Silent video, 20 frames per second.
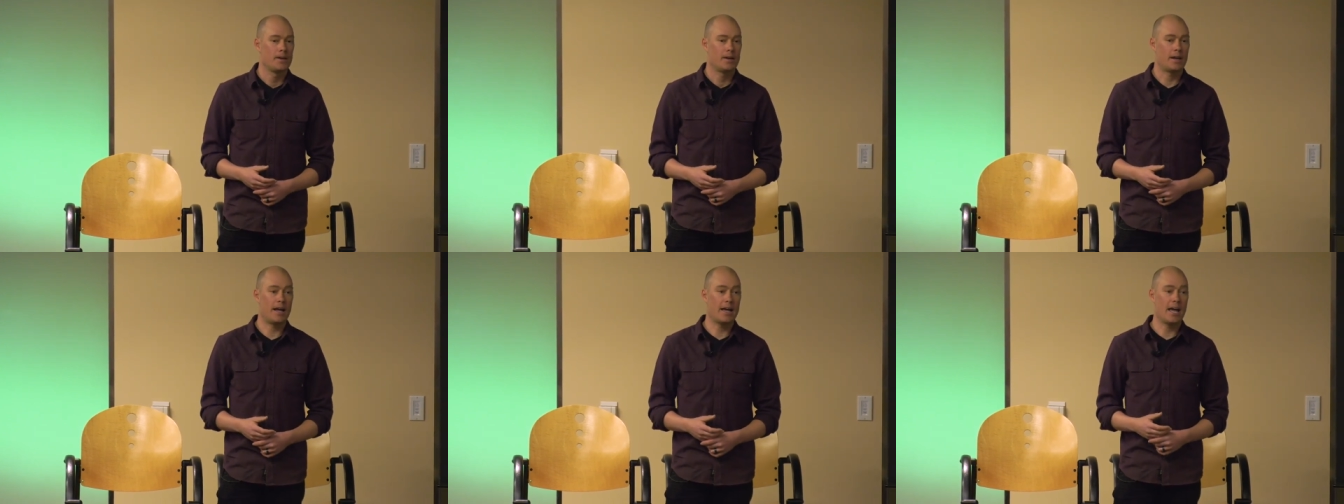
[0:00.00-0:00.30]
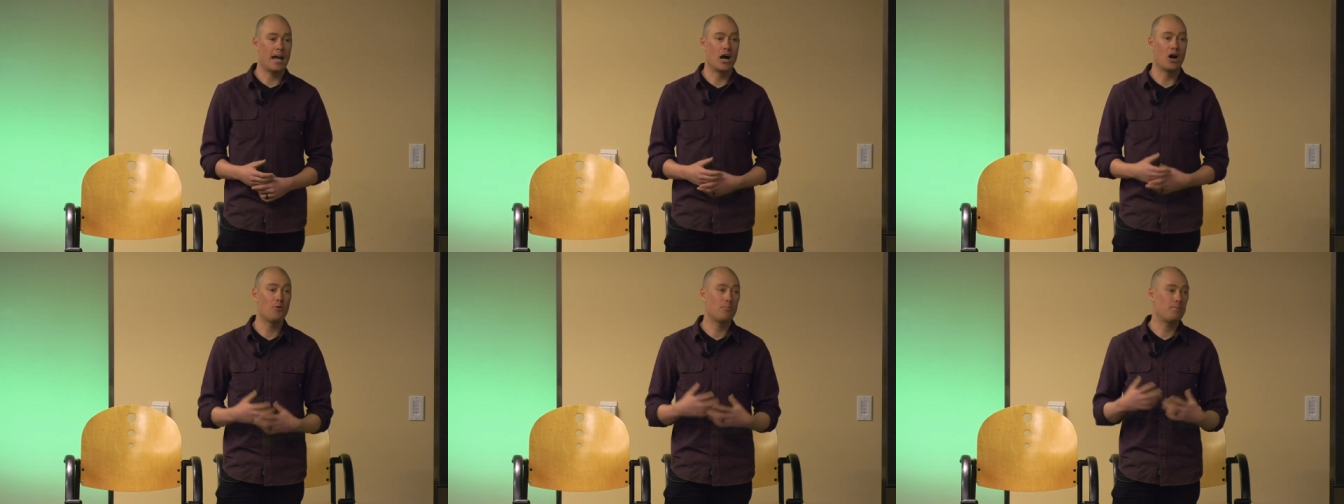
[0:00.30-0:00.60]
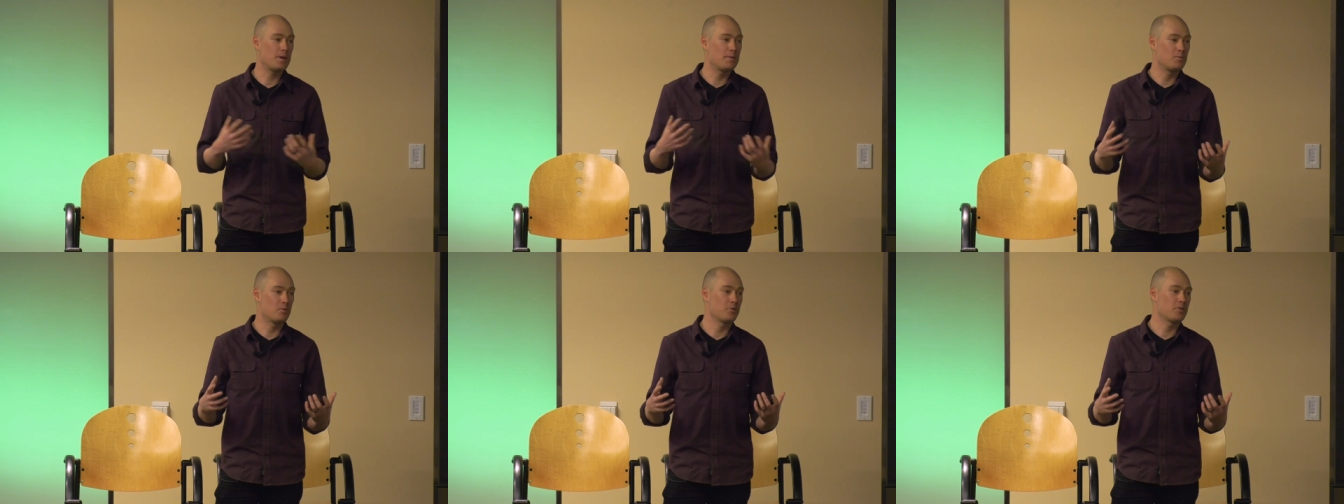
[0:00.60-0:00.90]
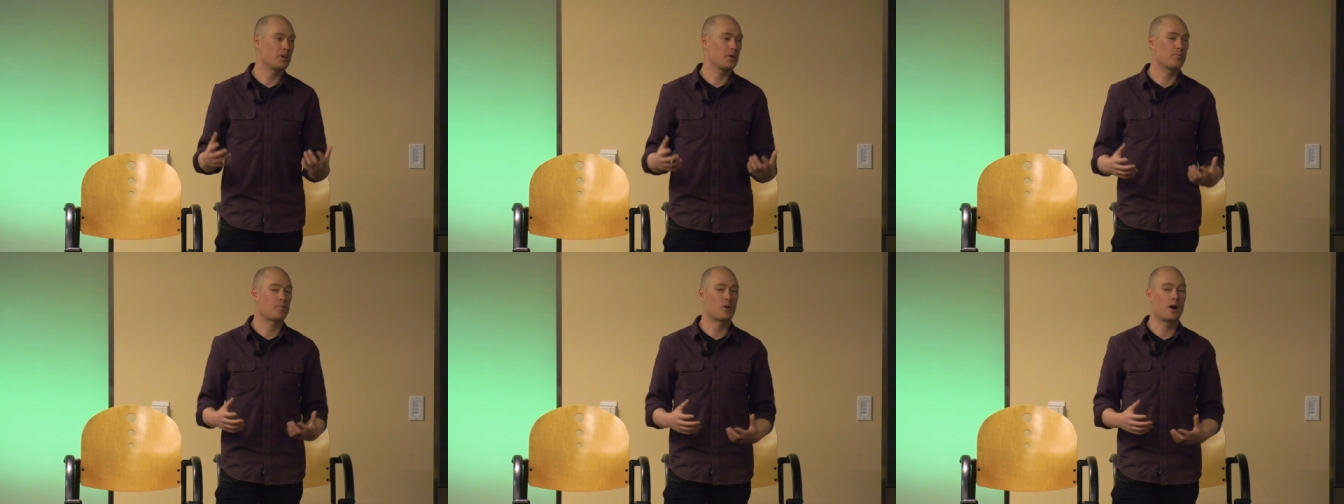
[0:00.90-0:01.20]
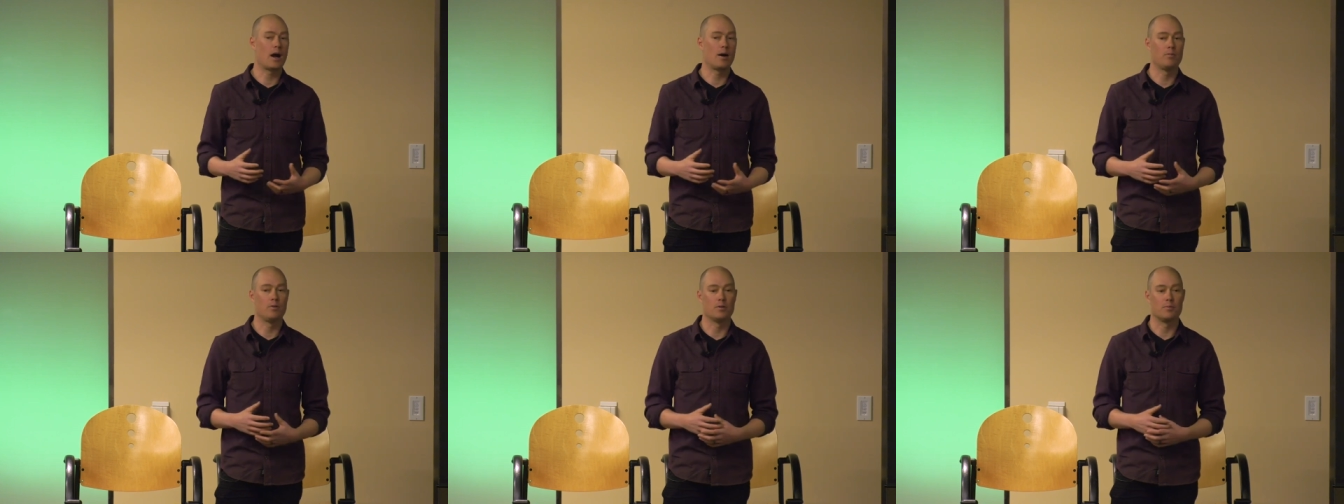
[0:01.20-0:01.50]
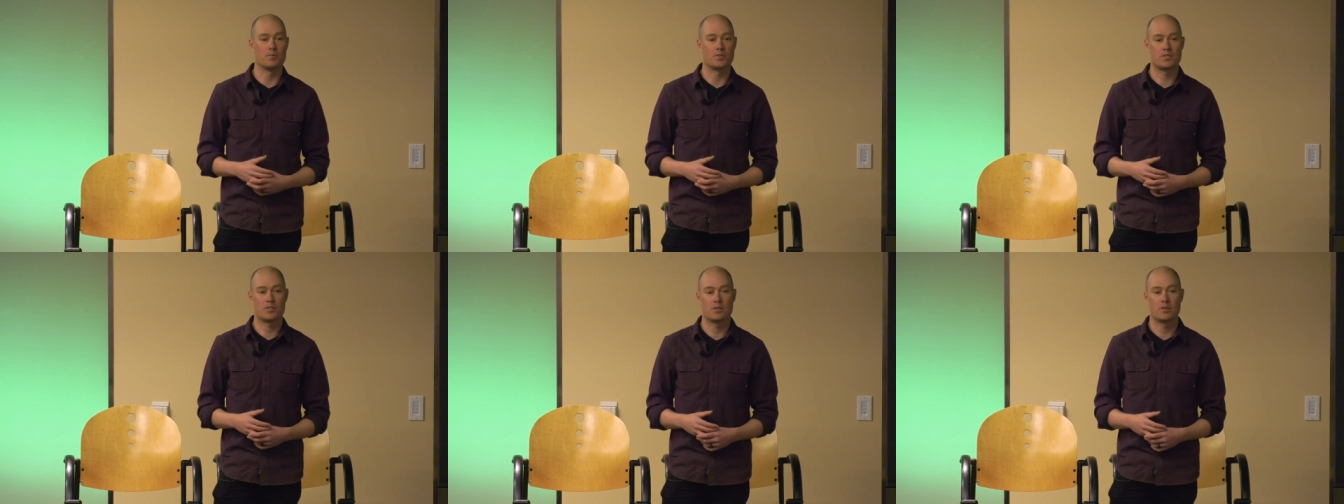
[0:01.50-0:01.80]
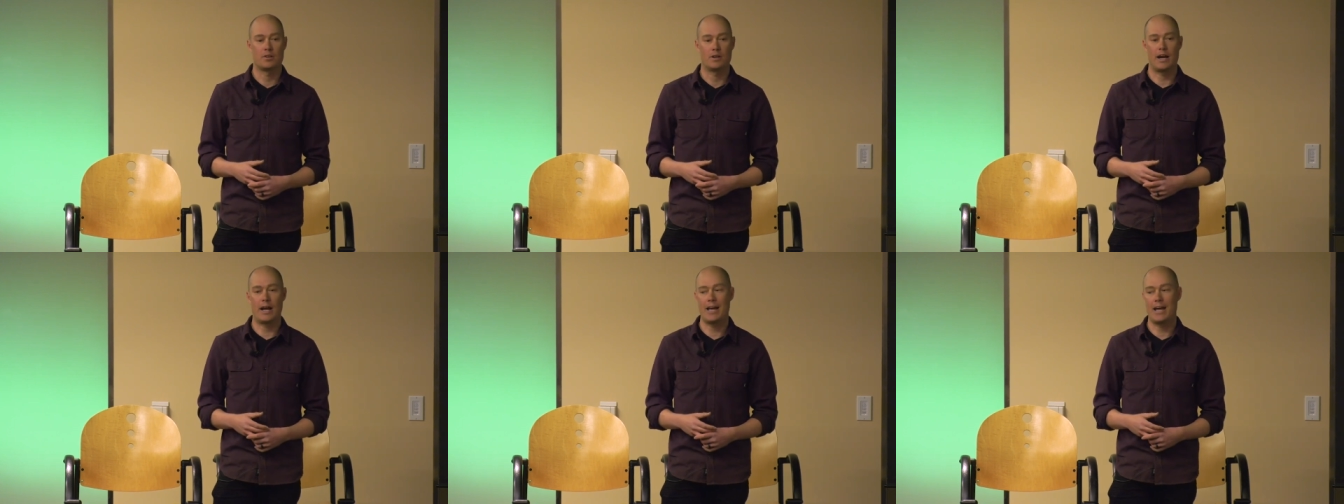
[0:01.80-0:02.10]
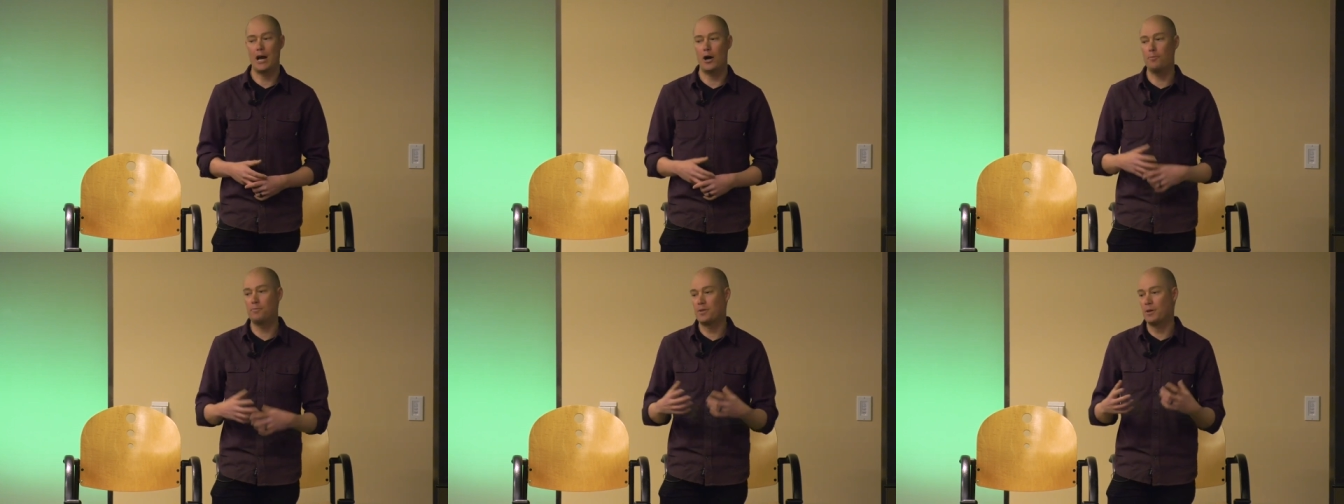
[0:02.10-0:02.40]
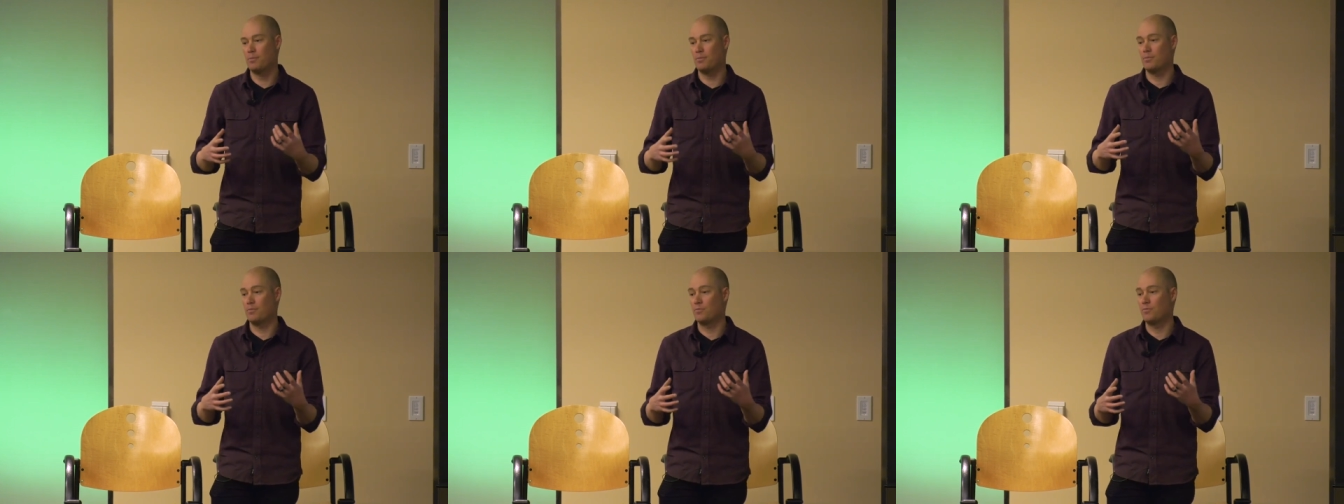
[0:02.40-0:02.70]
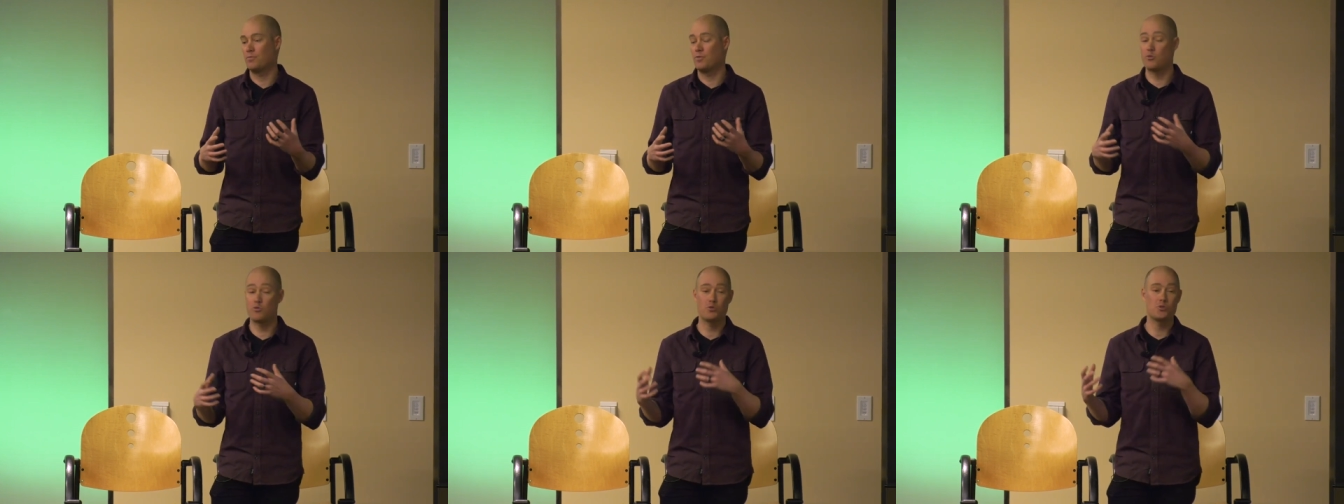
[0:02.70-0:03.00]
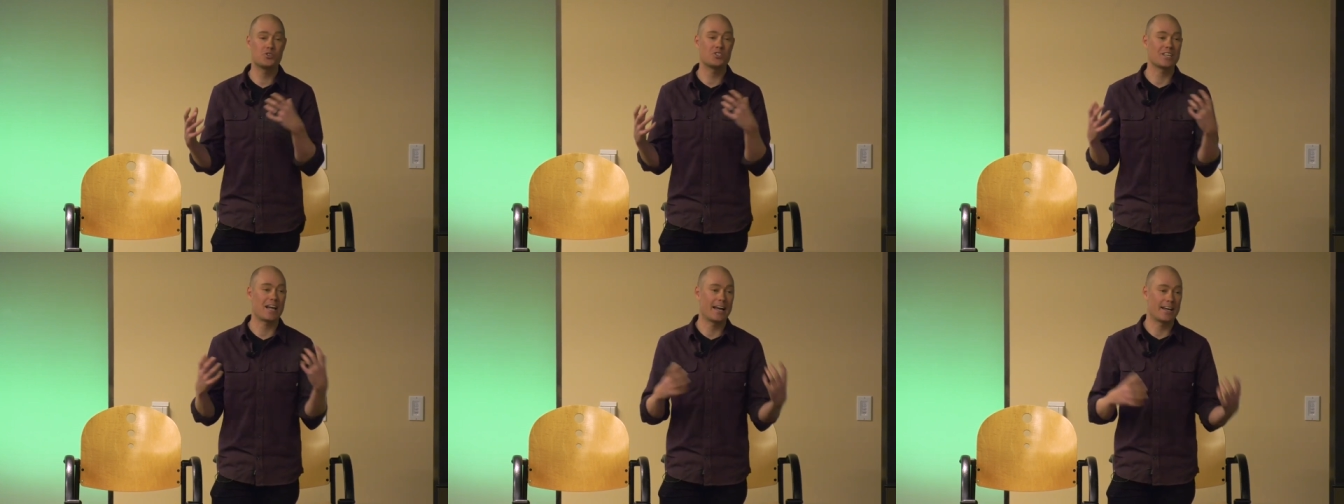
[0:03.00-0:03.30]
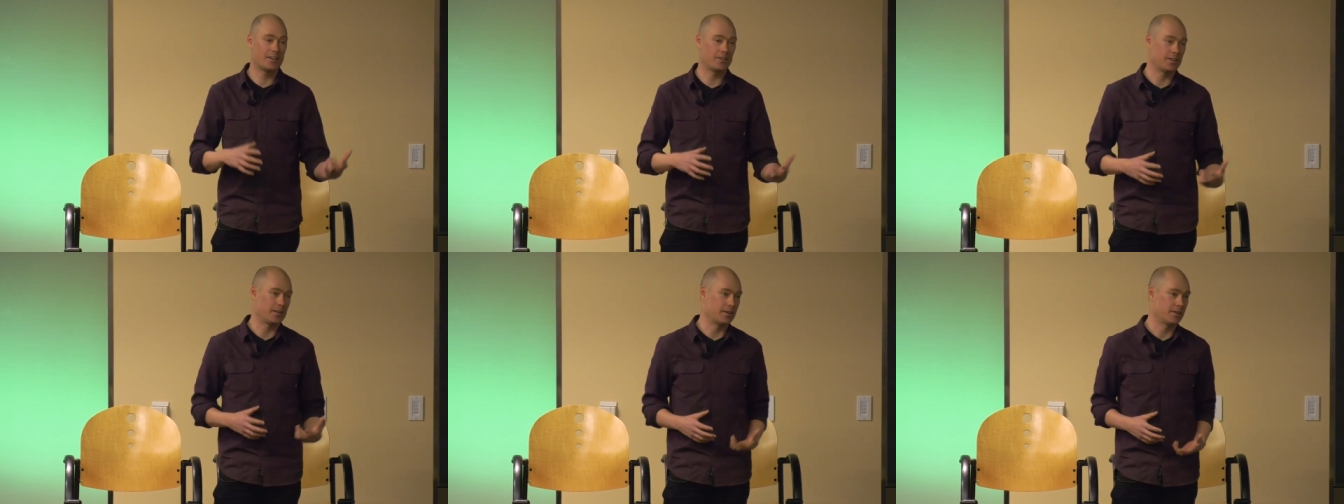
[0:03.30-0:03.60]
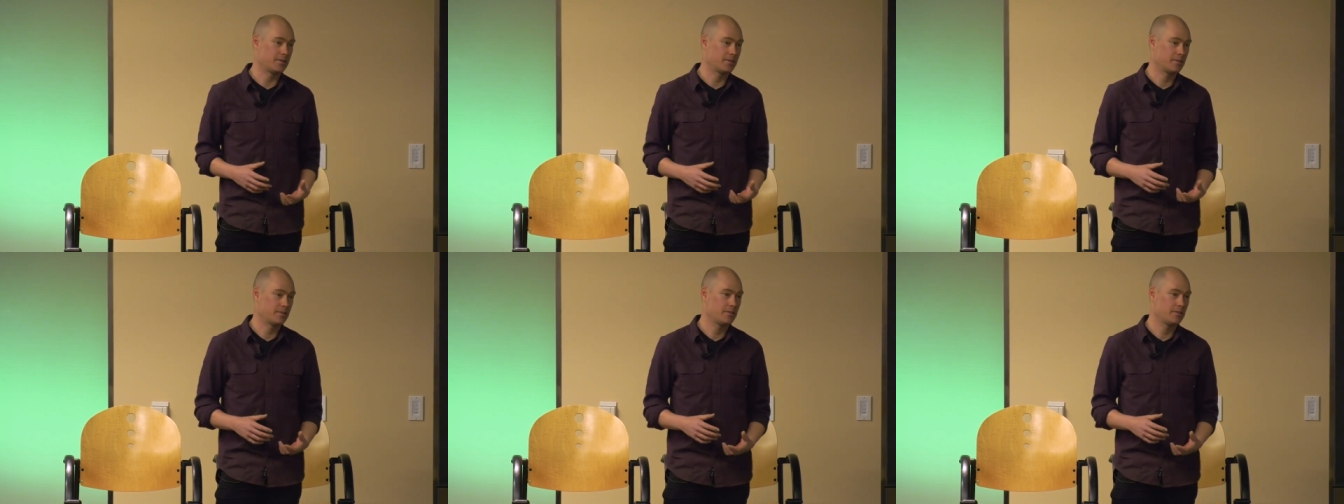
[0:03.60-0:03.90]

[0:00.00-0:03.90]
And I help people with their problems. And I help them through cycling.